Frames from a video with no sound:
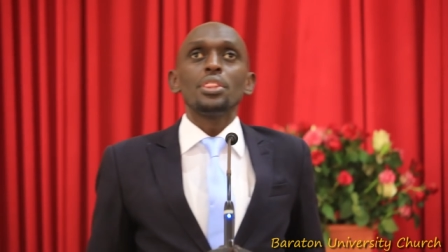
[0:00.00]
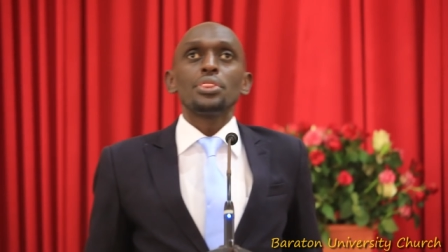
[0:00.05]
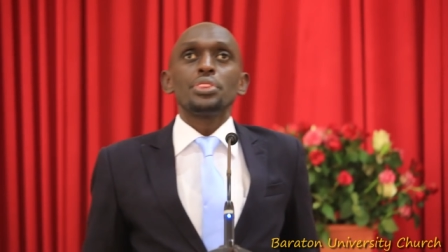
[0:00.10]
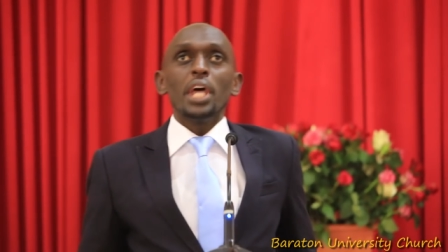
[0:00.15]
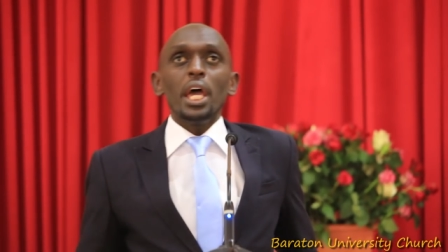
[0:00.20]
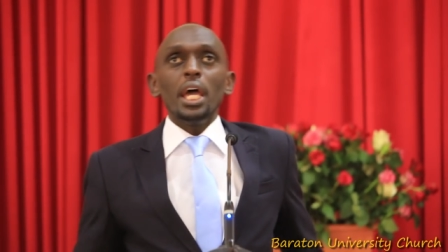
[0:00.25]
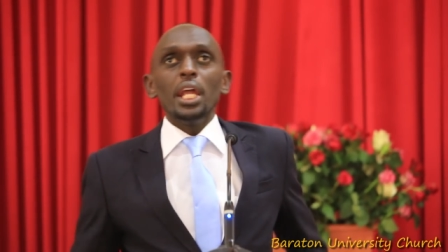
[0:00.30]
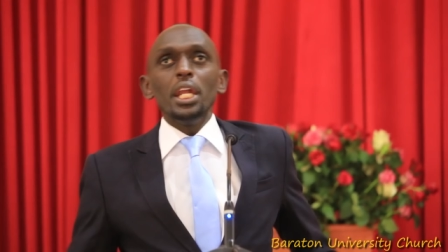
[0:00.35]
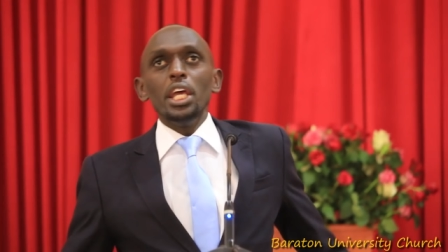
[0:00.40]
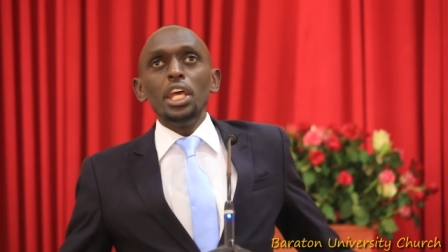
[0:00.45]

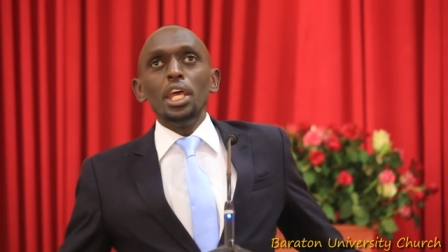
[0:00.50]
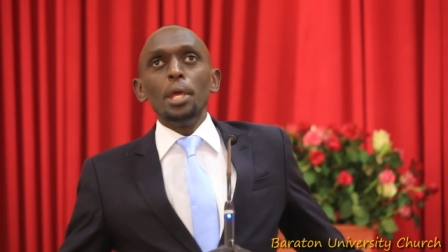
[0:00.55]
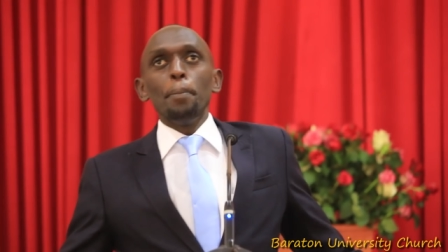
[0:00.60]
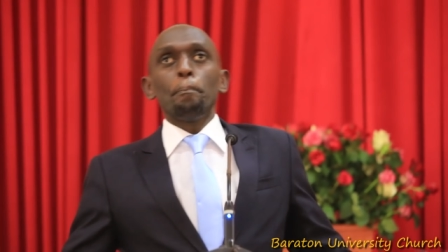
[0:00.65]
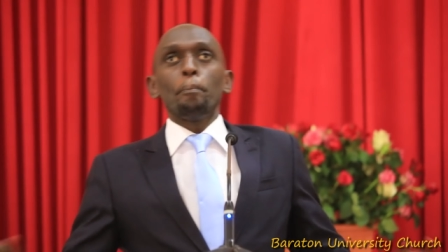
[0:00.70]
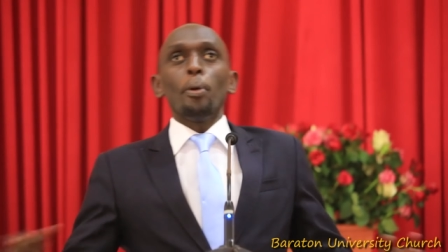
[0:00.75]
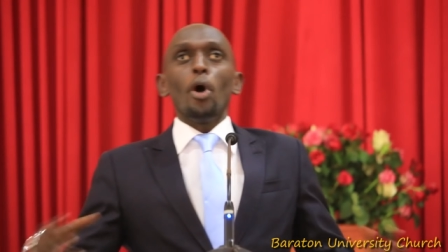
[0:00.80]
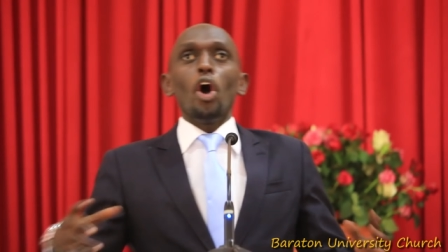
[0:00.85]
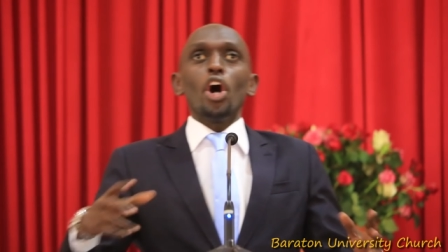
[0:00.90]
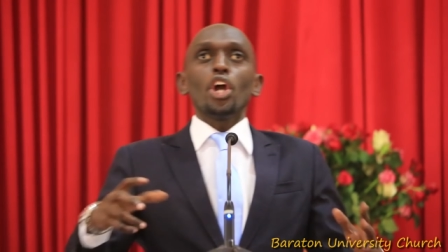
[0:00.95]
then he
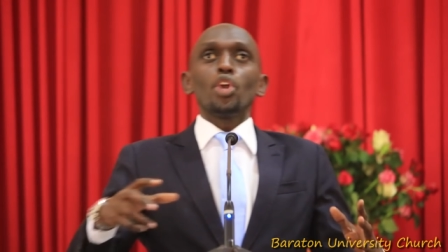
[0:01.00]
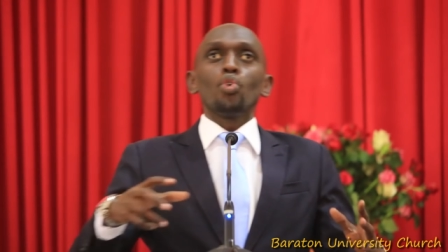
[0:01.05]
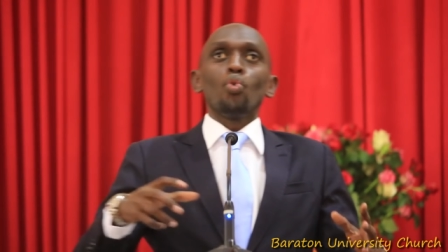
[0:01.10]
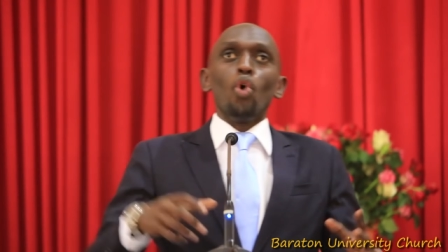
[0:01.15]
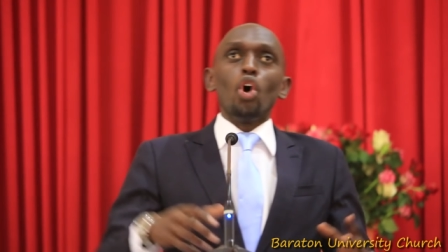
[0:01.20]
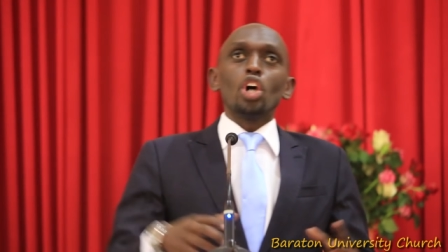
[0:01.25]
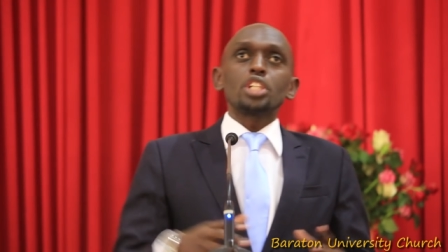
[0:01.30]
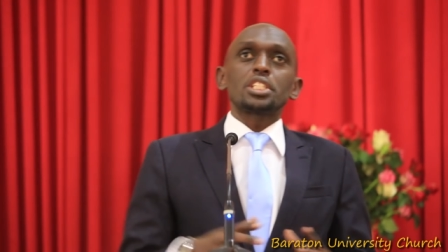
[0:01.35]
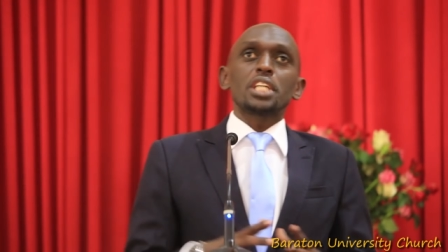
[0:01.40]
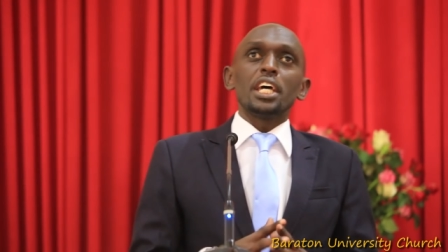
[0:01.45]
poured
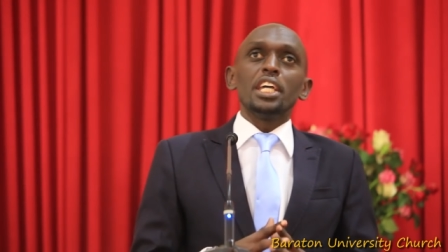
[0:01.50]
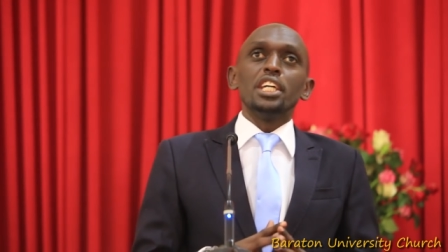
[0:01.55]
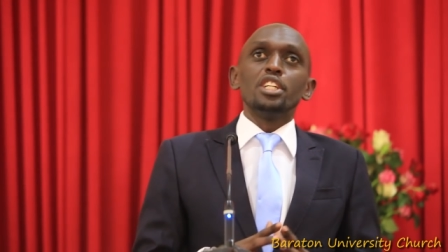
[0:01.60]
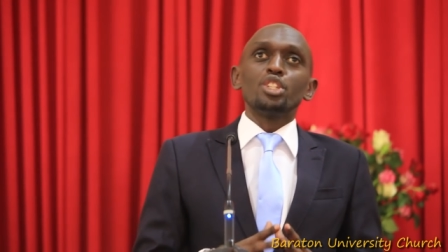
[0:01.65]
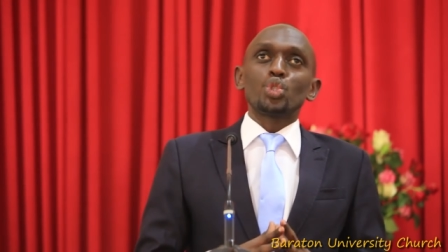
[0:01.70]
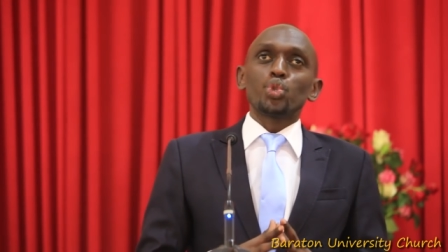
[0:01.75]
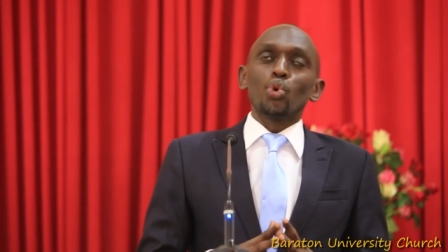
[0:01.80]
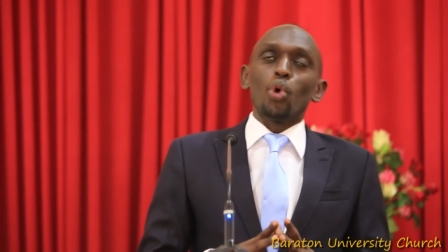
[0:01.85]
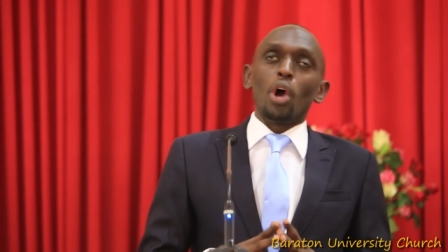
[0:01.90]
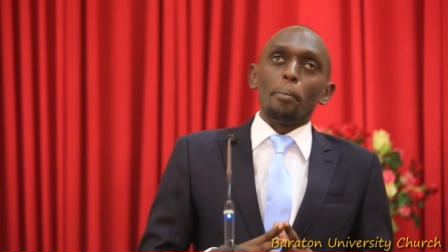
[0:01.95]
water
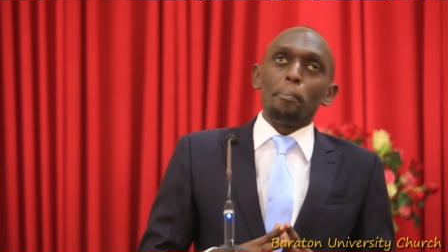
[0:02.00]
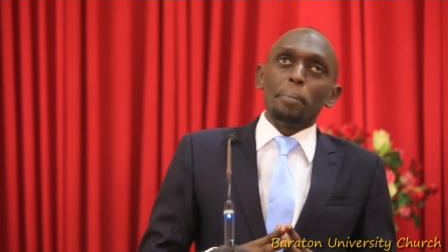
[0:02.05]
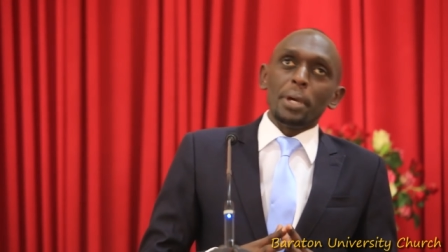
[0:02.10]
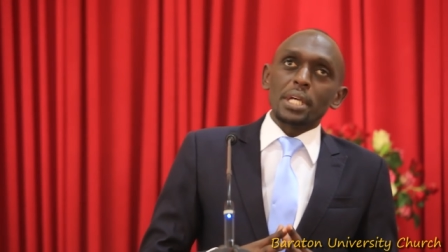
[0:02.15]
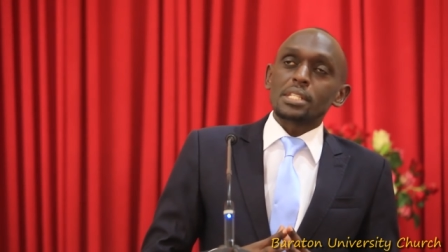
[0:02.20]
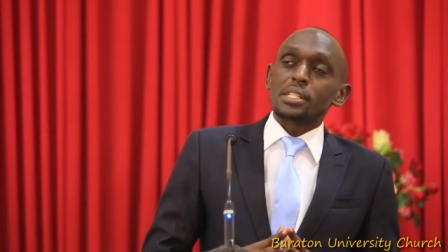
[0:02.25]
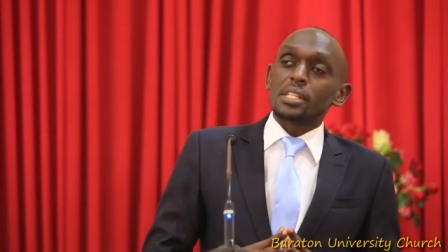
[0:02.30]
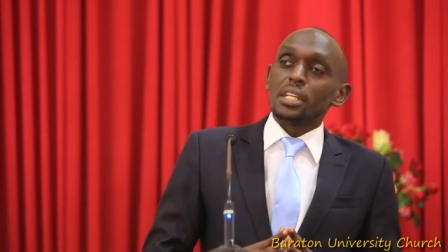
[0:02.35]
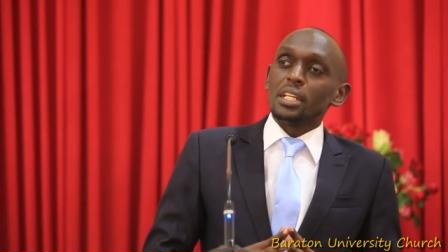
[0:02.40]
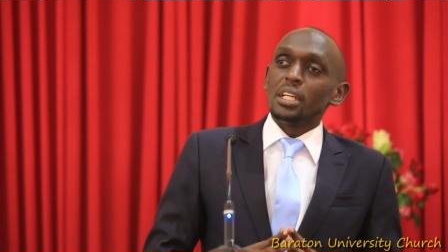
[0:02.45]
into a
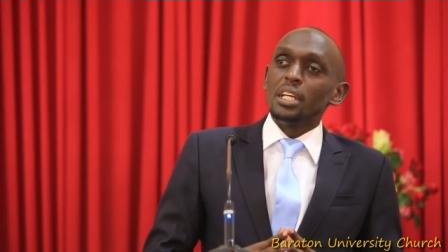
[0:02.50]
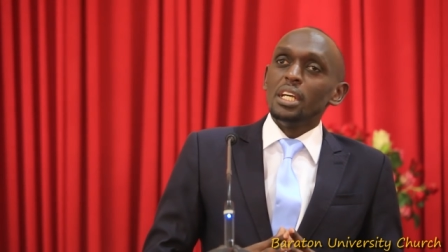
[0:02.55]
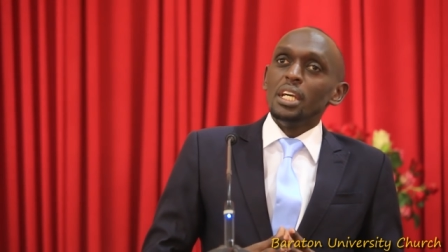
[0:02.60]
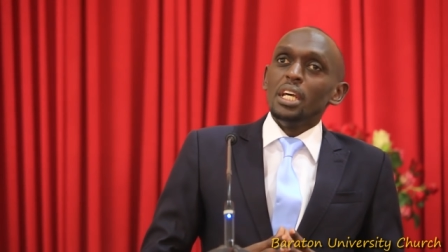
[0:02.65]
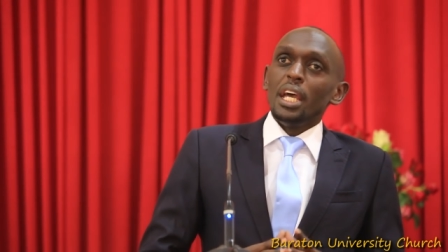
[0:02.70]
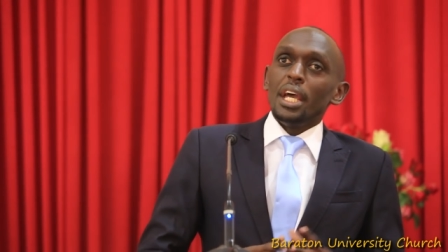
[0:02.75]
basin,